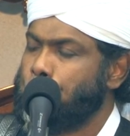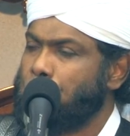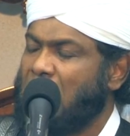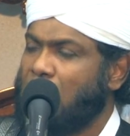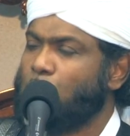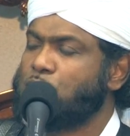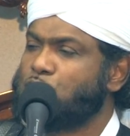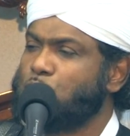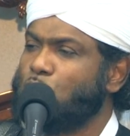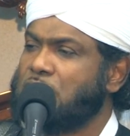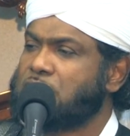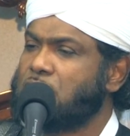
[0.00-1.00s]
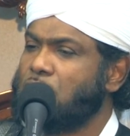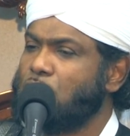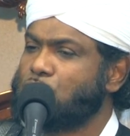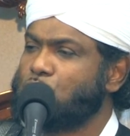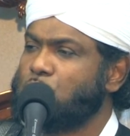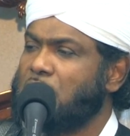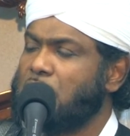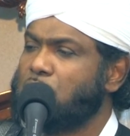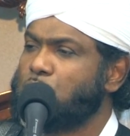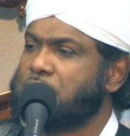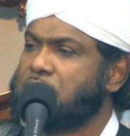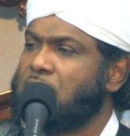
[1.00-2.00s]
I once more ask Allah subhanahu
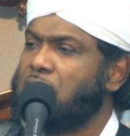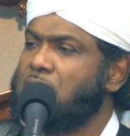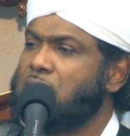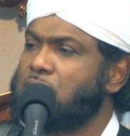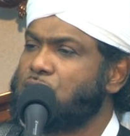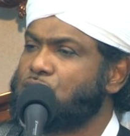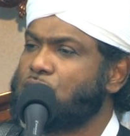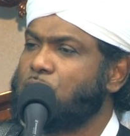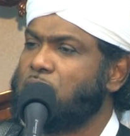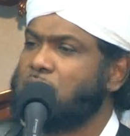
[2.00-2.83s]
wa ta'ala to shower